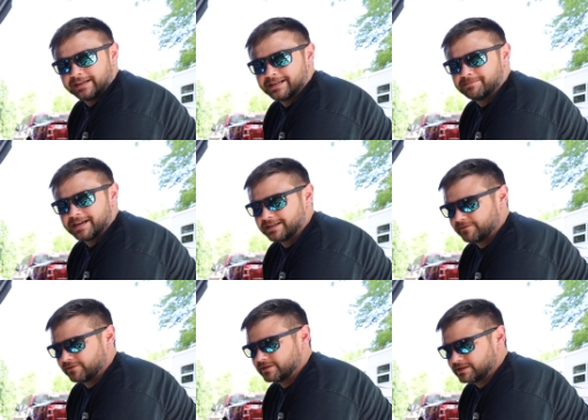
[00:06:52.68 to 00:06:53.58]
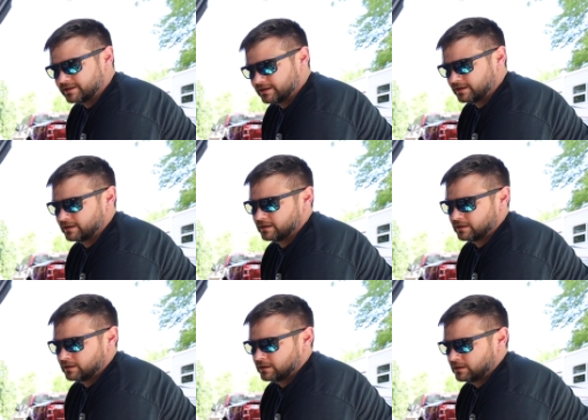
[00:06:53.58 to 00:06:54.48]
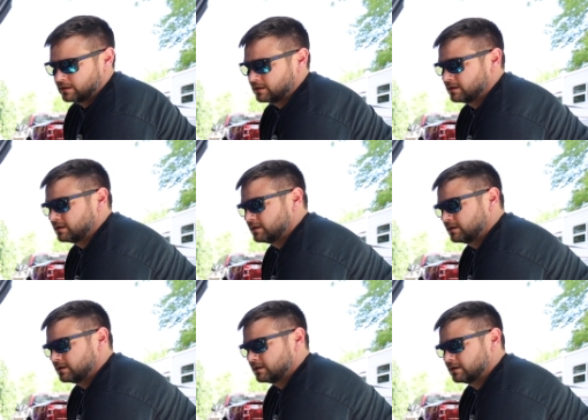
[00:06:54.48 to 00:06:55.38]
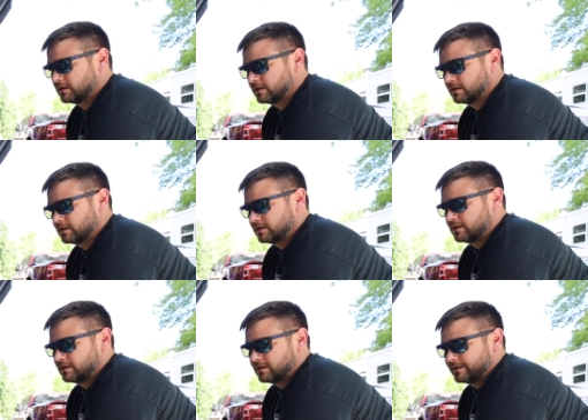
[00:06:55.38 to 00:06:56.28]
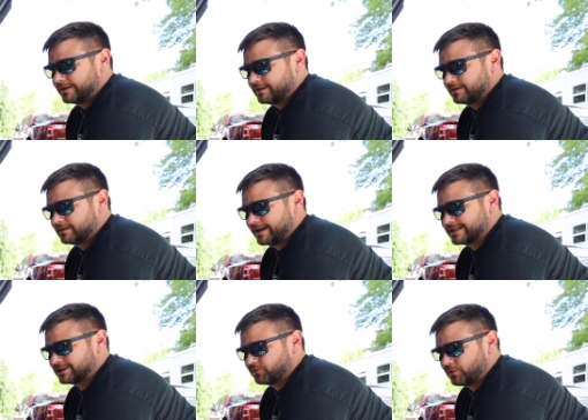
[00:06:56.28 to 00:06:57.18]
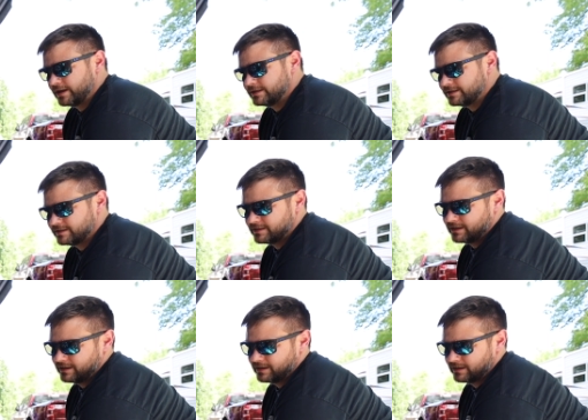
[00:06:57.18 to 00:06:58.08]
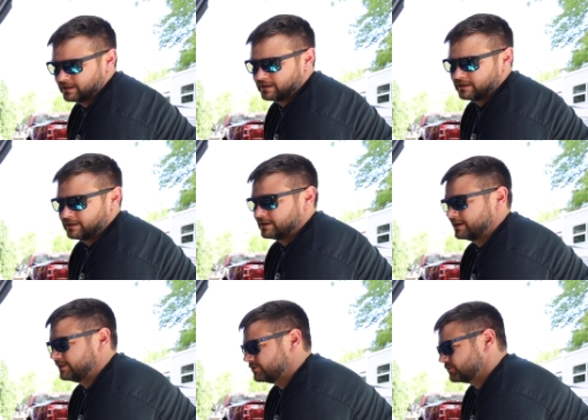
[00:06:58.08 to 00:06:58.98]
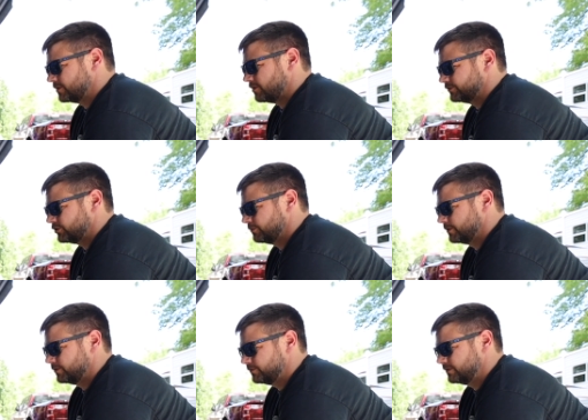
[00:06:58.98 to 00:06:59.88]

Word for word: think it does make a difference. That's the rinse. And then there's one called turbo.